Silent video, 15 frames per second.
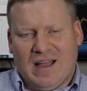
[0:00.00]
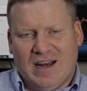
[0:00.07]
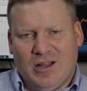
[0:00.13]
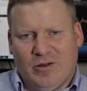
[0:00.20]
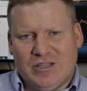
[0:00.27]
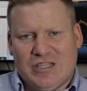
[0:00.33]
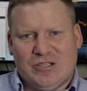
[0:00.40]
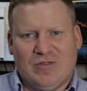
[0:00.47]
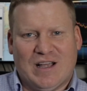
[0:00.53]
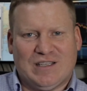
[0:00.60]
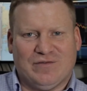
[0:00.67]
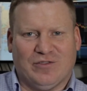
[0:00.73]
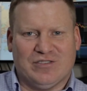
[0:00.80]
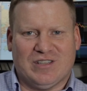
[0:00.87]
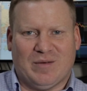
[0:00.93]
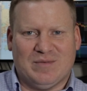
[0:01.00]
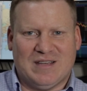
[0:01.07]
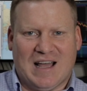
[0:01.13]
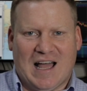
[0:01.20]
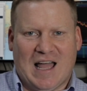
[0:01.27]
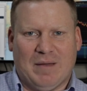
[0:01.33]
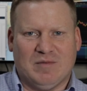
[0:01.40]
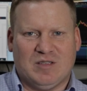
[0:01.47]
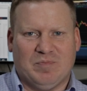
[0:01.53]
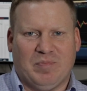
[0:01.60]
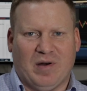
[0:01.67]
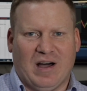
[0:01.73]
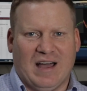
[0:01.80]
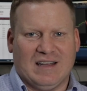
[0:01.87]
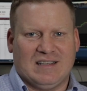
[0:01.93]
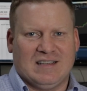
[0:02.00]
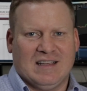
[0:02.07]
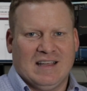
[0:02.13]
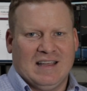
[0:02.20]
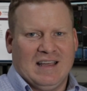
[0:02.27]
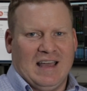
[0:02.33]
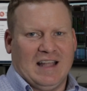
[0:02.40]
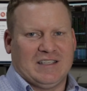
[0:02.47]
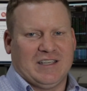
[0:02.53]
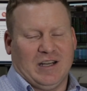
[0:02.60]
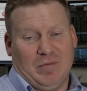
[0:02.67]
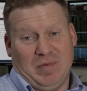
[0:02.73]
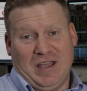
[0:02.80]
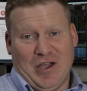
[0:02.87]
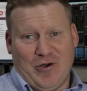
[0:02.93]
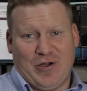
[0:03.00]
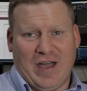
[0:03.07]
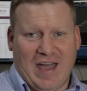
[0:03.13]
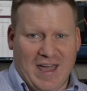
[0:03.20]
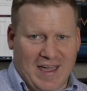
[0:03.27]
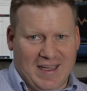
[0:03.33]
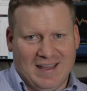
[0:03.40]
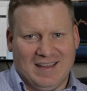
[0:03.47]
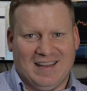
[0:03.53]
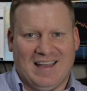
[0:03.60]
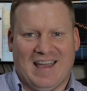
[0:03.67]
I know it's stressful sometimes, but it's going to be okay.